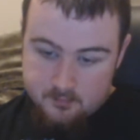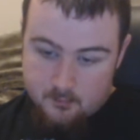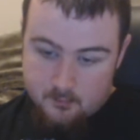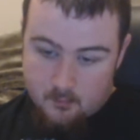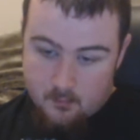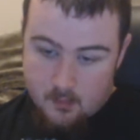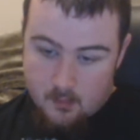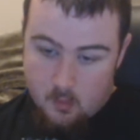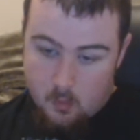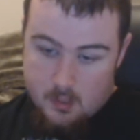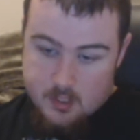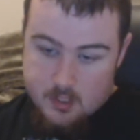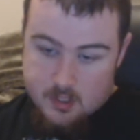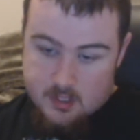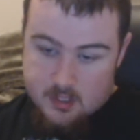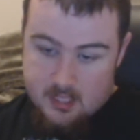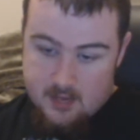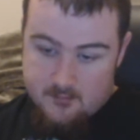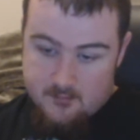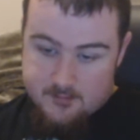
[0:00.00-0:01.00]
which
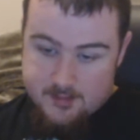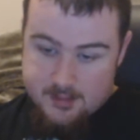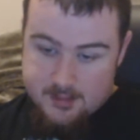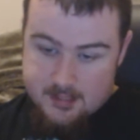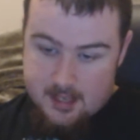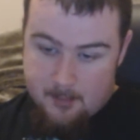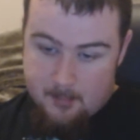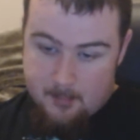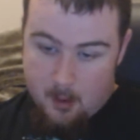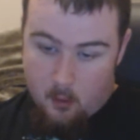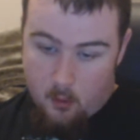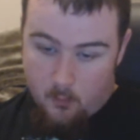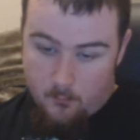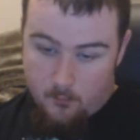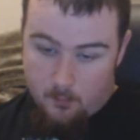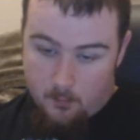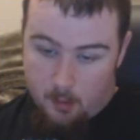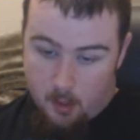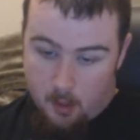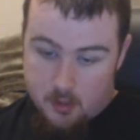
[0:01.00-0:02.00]
gives it a powerful
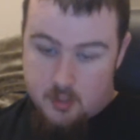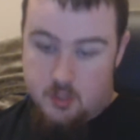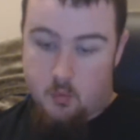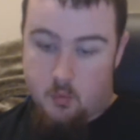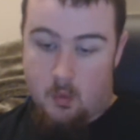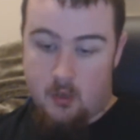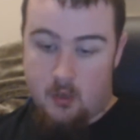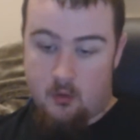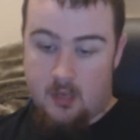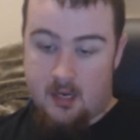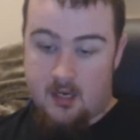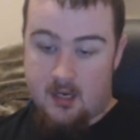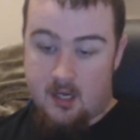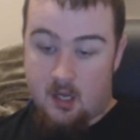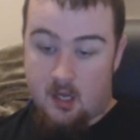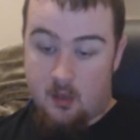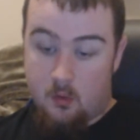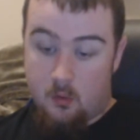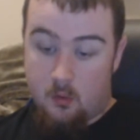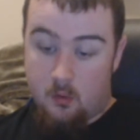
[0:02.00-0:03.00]
punch. While
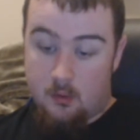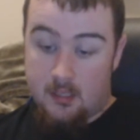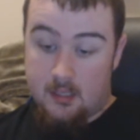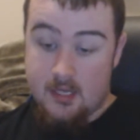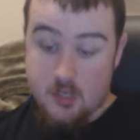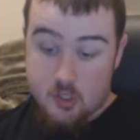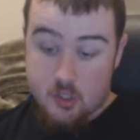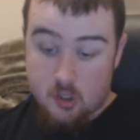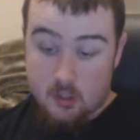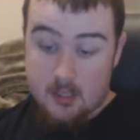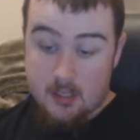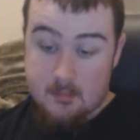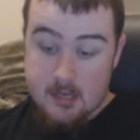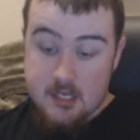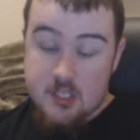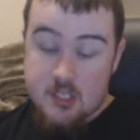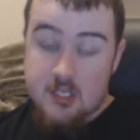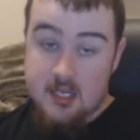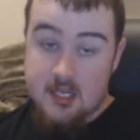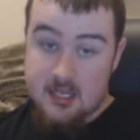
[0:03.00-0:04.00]
kineko literally
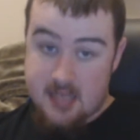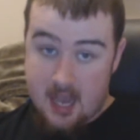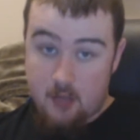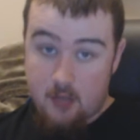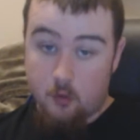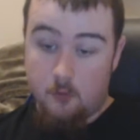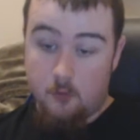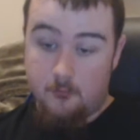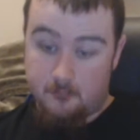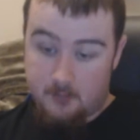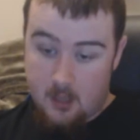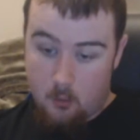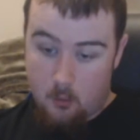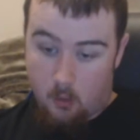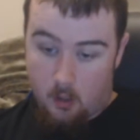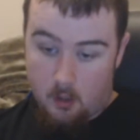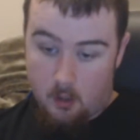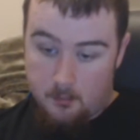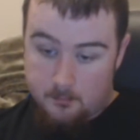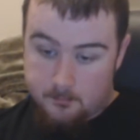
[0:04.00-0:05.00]
means yellow
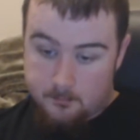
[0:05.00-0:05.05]
flour,